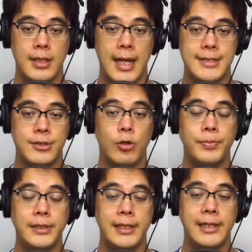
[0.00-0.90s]
As an
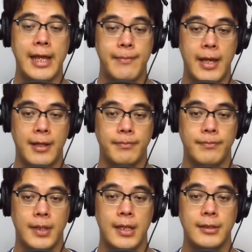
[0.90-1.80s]
openly gay man,
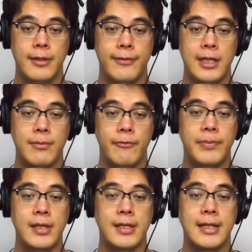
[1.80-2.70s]
the theme of
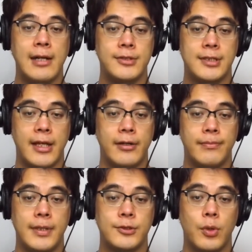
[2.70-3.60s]
being an outsider
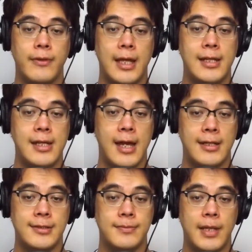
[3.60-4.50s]
is one that he
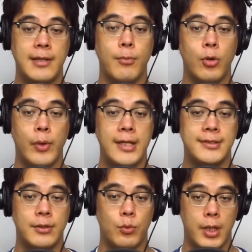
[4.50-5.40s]
has, in more ways
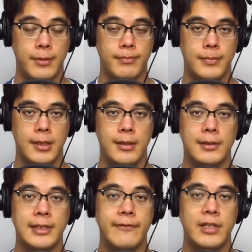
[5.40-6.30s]
than one,
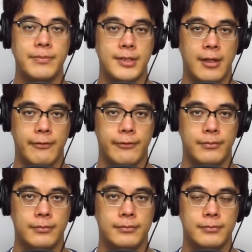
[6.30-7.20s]
lived himself.
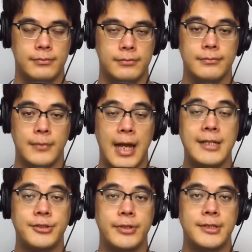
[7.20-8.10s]

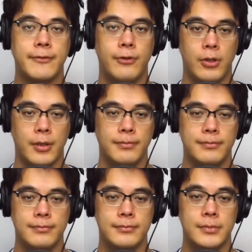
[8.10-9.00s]
Asterisk 4.
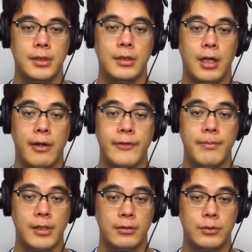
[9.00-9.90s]
Harvey
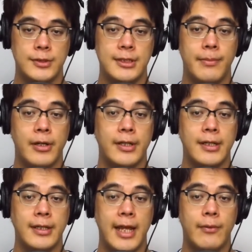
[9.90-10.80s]
Milk was an
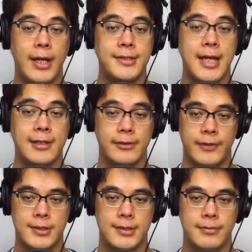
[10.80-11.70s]
American gay rights
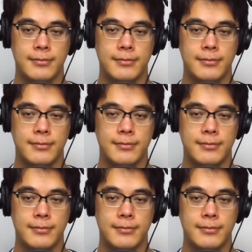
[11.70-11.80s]
activist.